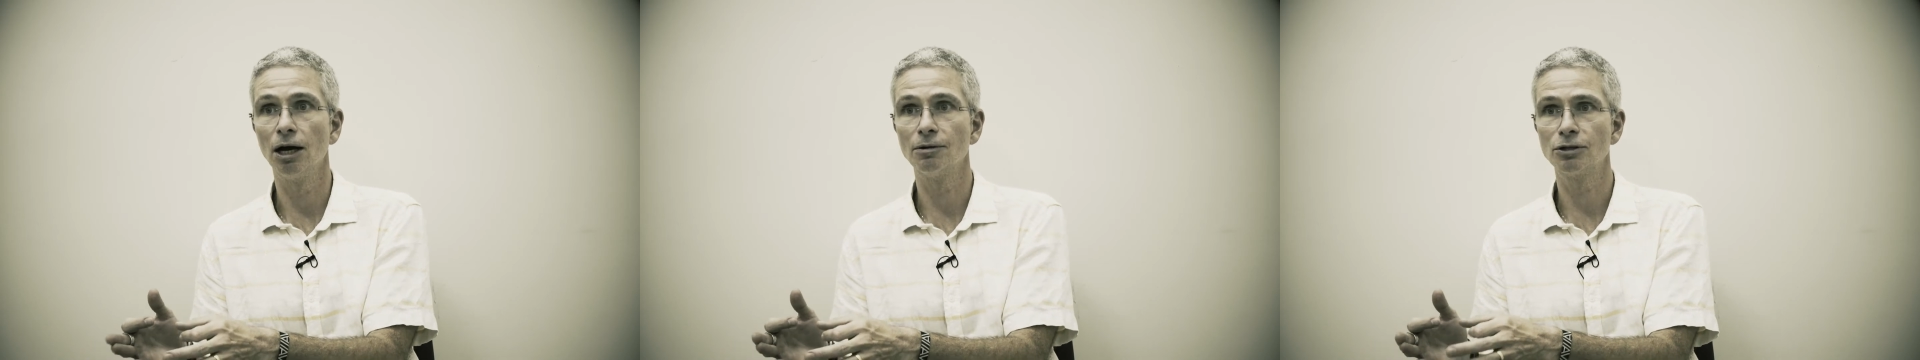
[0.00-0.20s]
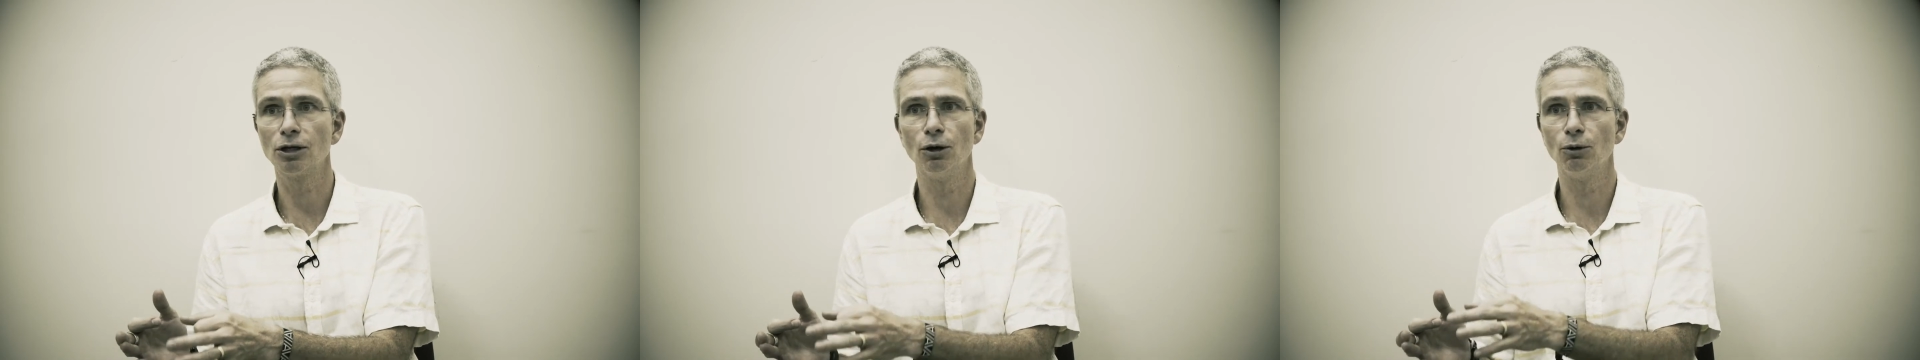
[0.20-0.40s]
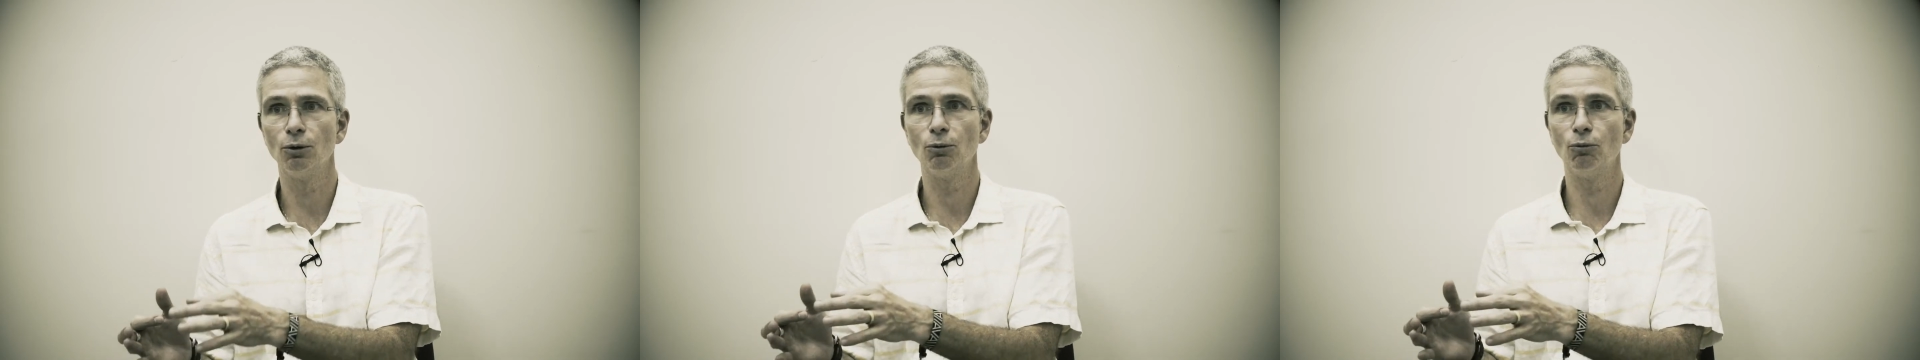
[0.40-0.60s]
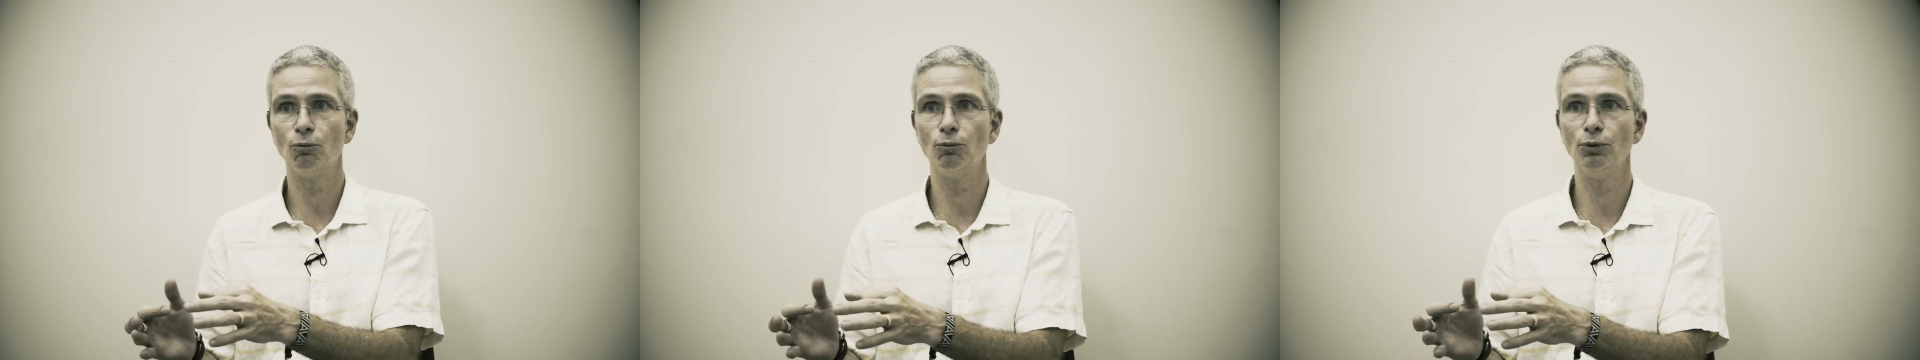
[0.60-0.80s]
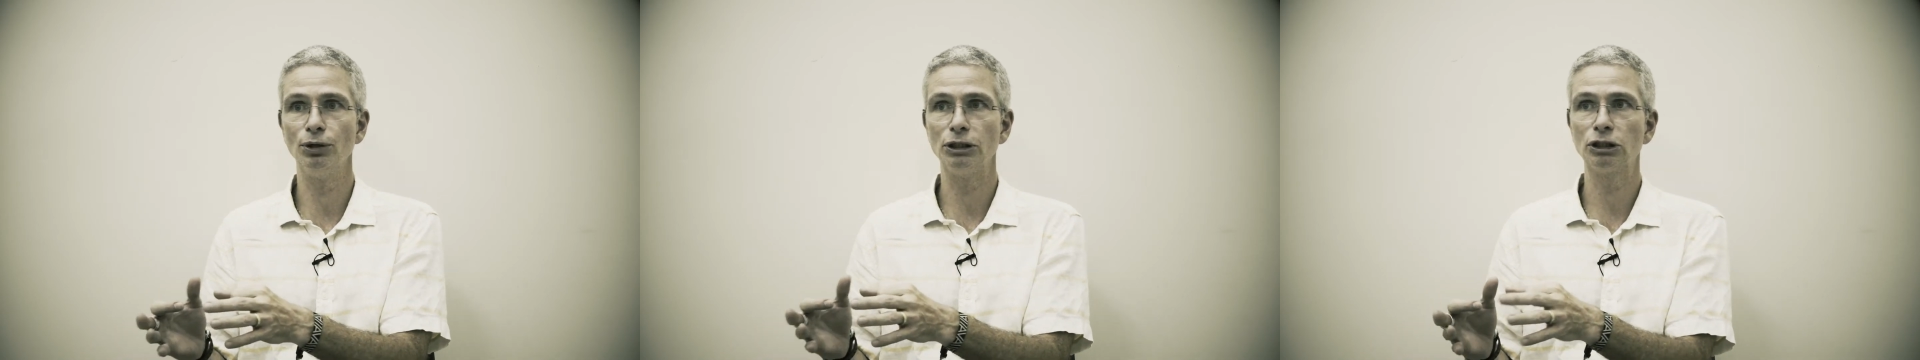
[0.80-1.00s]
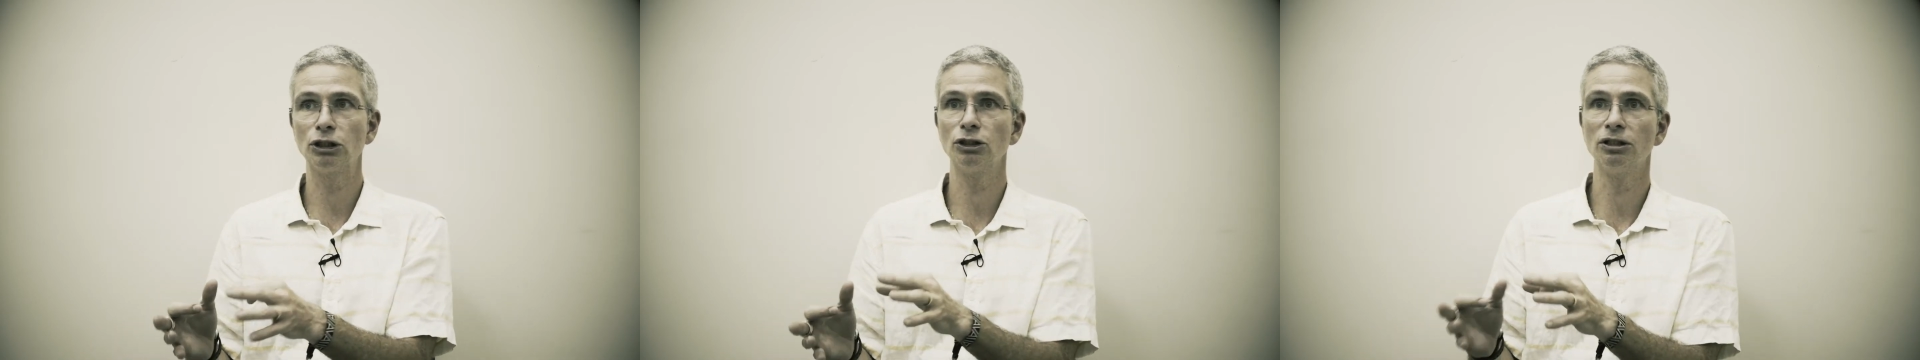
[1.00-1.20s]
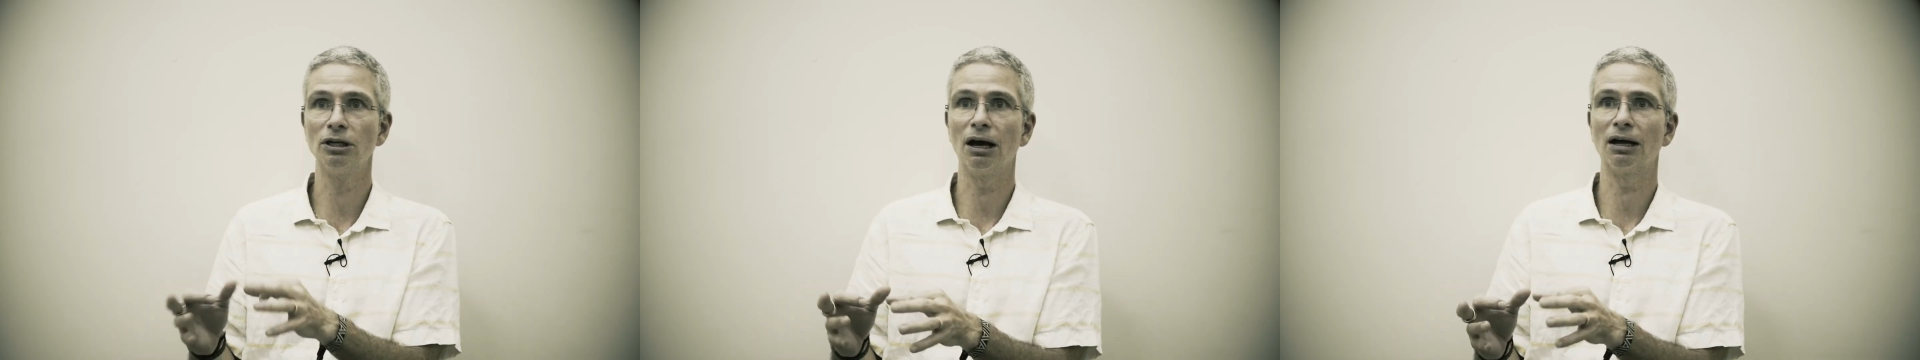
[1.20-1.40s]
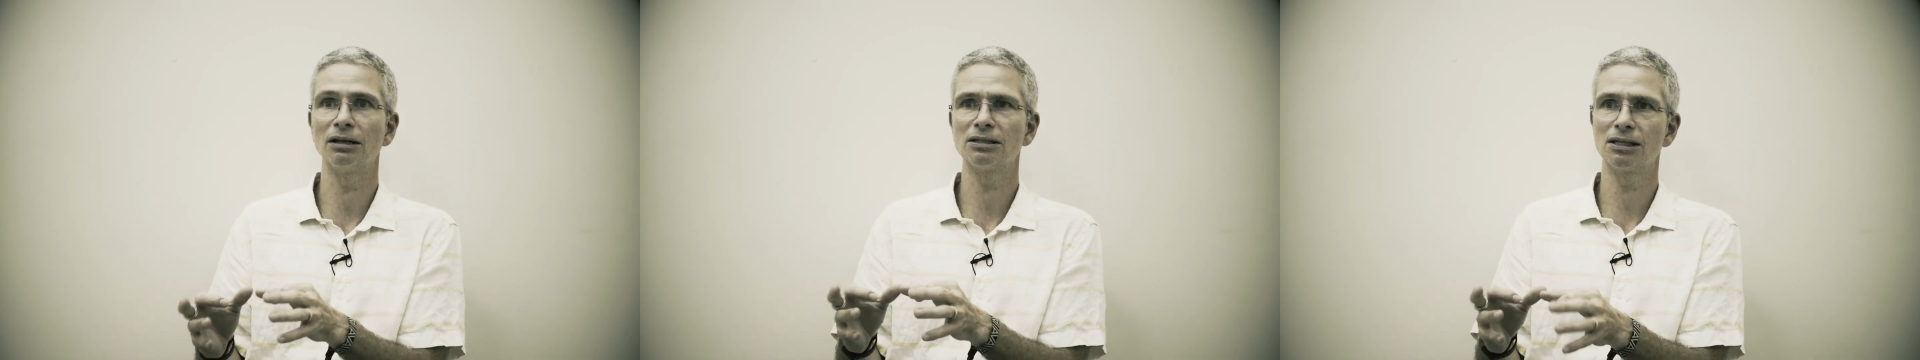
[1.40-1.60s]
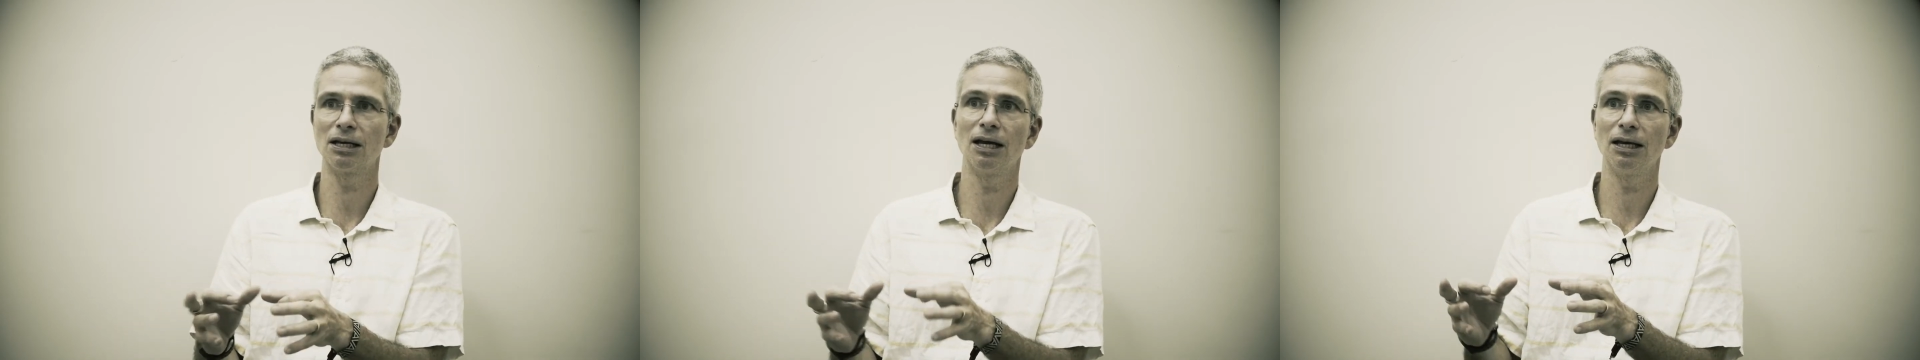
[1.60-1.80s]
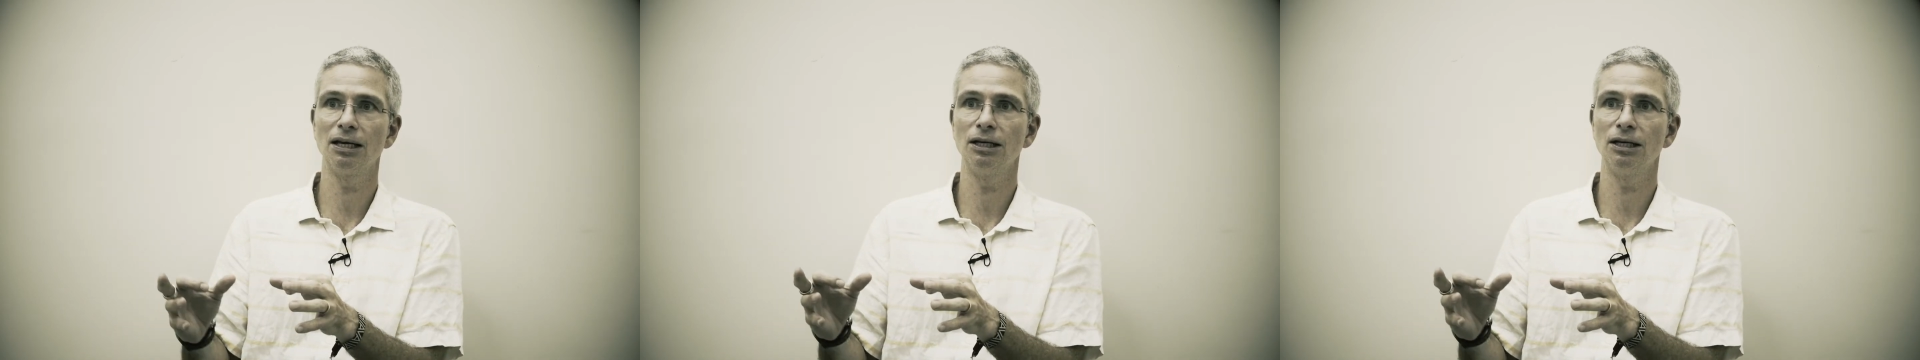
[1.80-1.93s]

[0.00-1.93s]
So we should not say,